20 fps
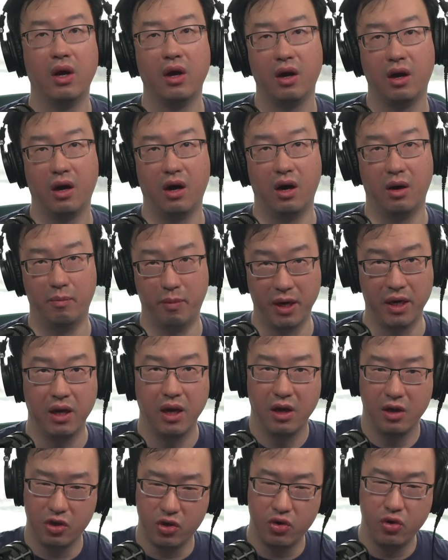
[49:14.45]
But
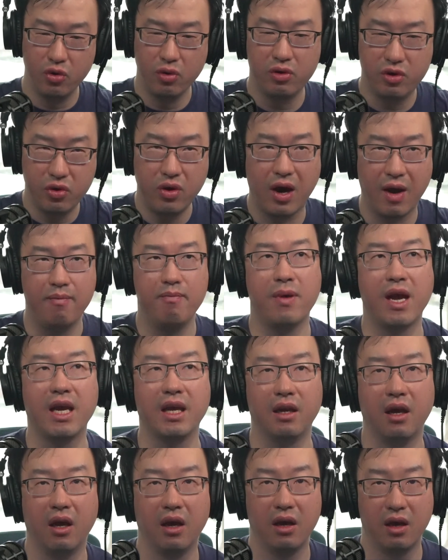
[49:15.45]
you have made